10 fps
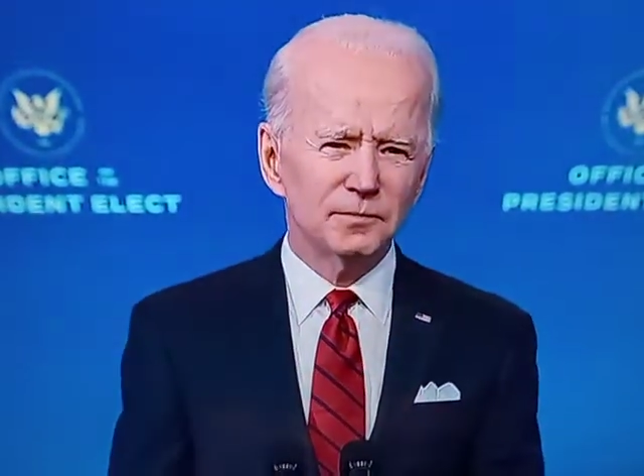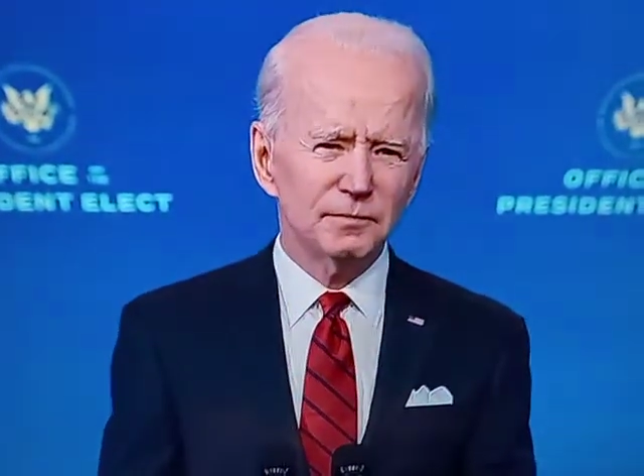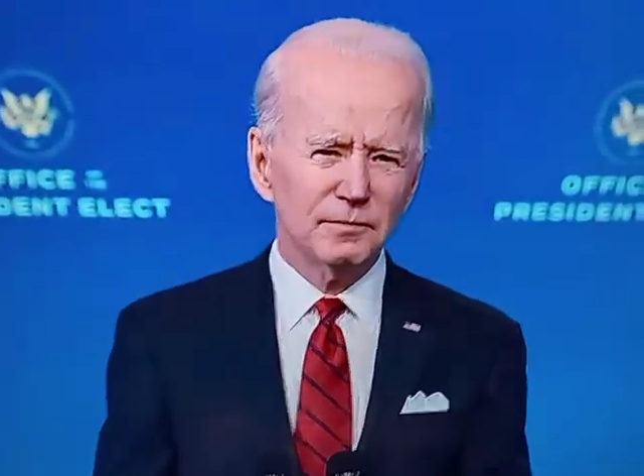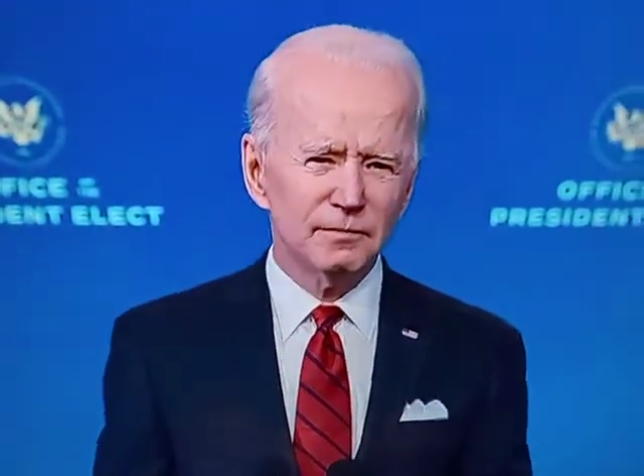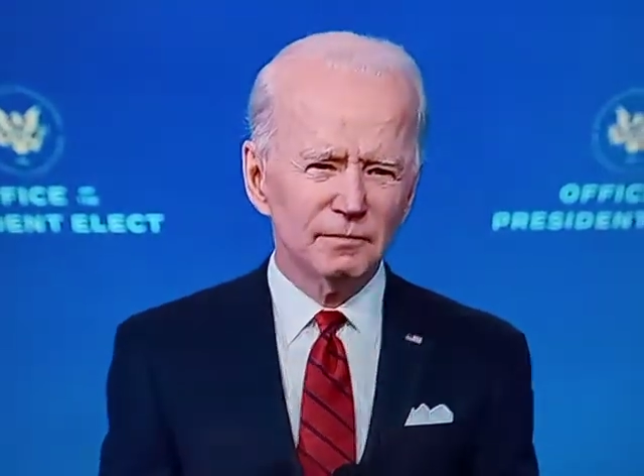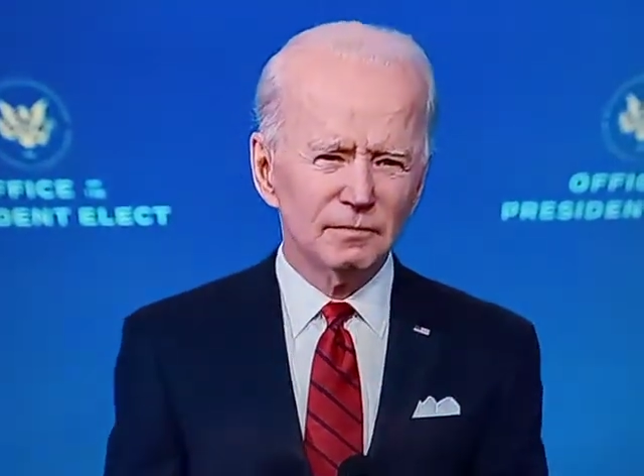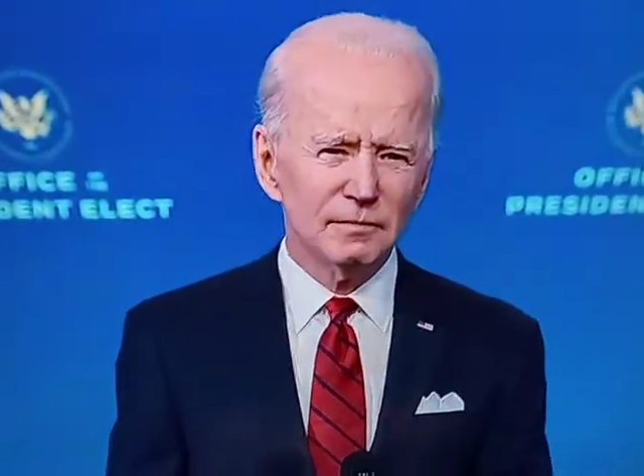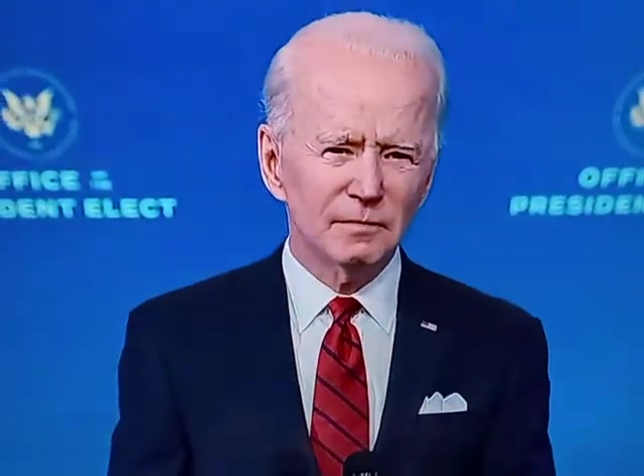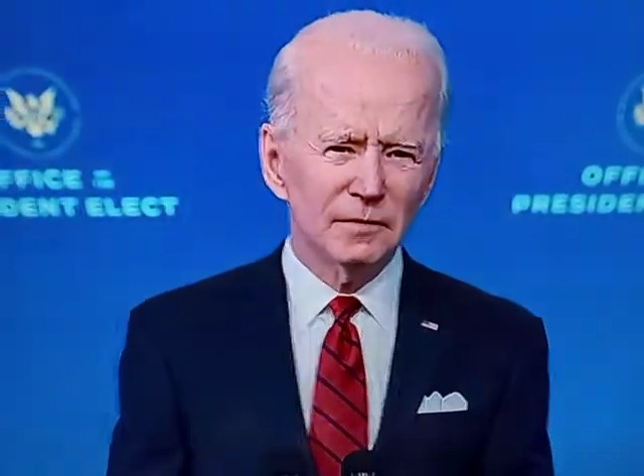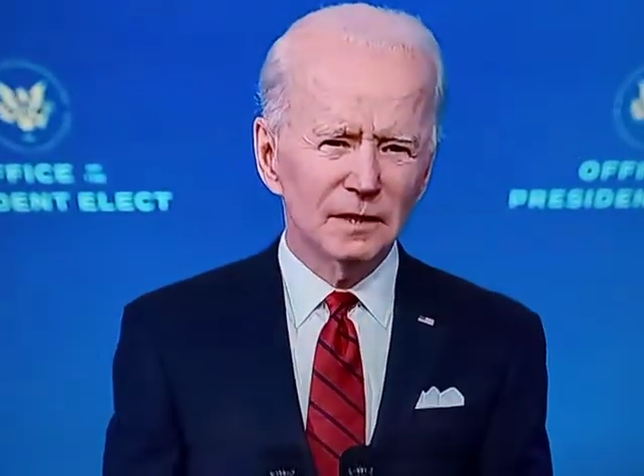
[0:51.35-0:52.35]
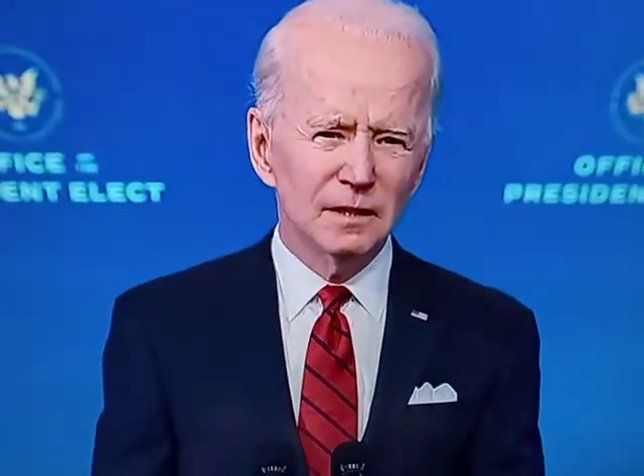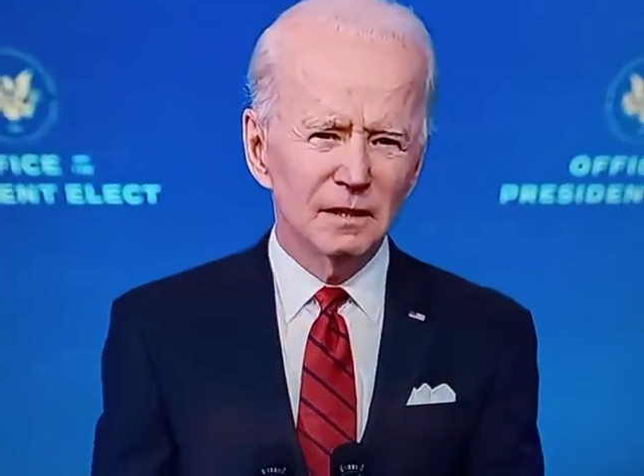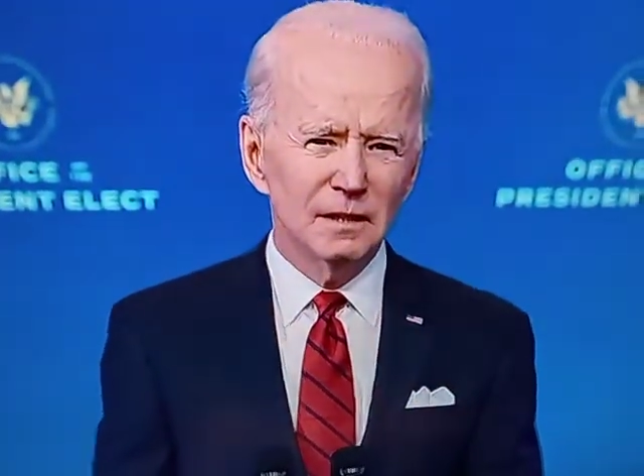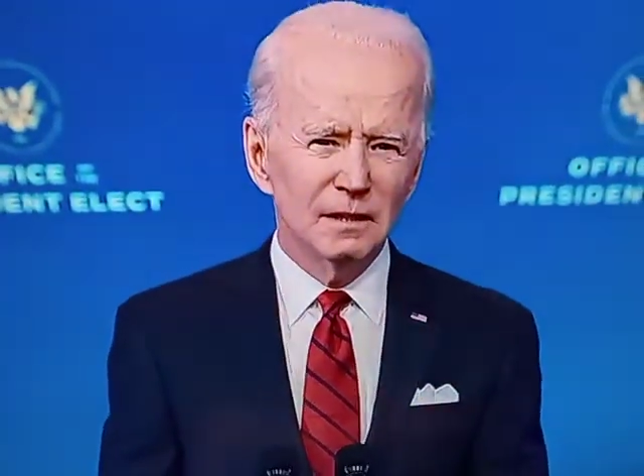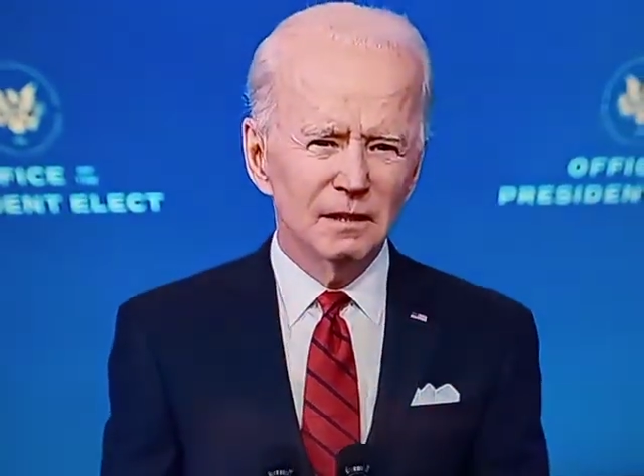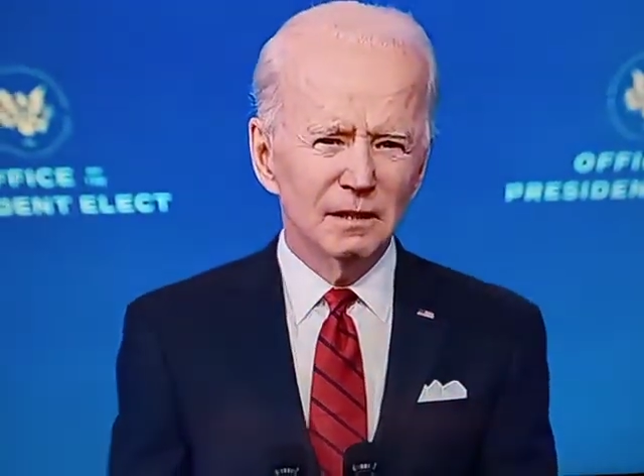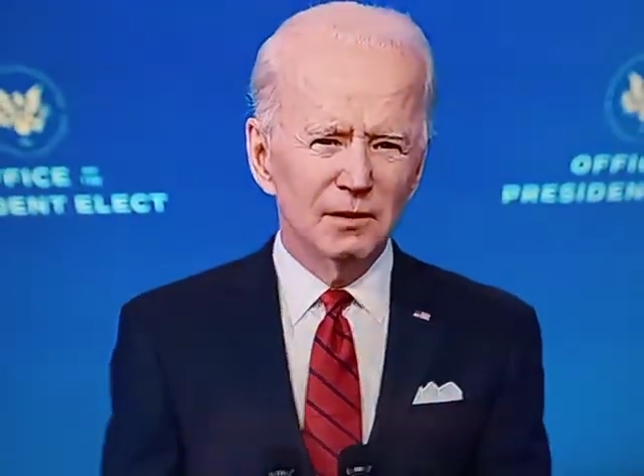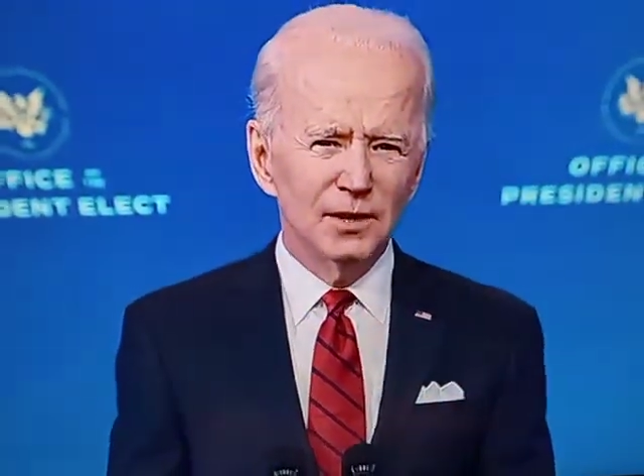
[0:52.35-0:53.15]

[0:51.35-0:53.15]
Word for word: Yeah. You think?